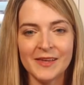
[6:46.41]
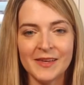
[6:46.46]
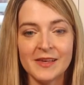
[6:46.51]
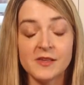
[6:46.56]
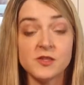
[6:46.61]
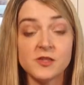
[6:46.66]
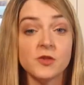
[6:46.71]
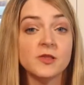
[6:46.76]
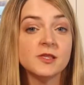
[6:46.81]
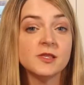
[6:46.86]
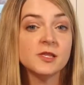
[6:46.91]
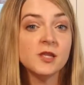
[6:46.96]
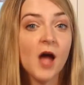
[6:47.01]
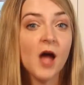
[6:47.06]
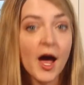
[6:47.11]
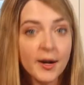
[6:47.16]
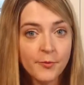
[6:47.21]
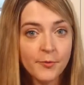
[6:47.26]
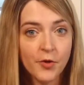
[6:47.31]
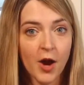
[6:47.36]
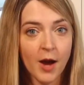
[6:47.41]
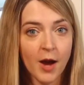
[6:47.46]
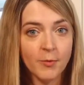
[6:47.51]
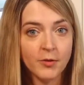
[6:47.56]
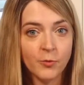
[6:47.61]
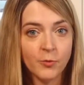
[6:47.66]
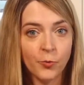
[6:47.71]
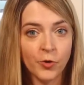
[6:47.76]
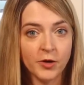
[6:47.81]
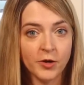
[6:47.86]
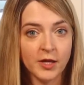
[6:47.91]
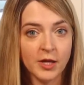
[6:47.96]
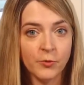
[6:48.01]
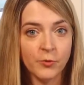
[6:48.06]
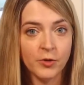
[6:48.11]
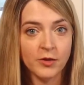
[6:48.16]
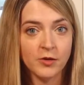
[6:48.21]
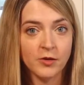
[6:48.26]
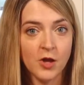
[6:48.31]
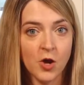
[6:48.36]
So it's not a problem working
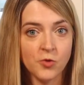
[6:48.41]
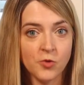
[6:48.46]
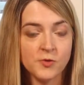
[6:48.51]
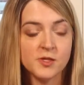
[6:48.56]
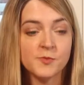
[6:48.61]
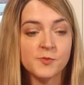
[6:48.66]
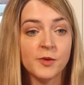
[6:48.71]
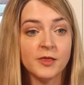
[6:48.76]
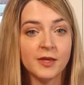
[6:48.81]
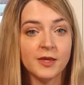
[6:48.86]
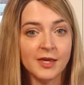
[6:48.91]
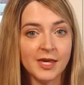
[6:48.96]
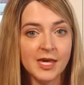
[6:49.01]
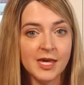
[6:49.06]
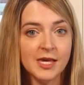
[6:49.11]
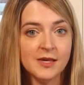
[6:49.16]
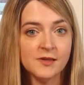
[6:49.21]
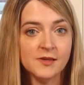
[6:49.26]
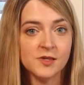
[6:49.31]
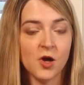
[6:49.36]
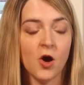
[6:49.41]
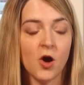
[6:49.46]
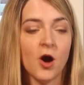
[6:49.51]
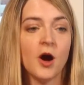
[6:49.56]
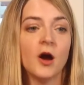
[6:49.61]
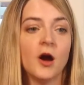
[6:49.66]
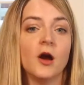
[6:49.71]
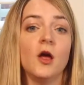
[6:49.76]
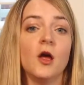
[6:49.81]
with notes, but the keys are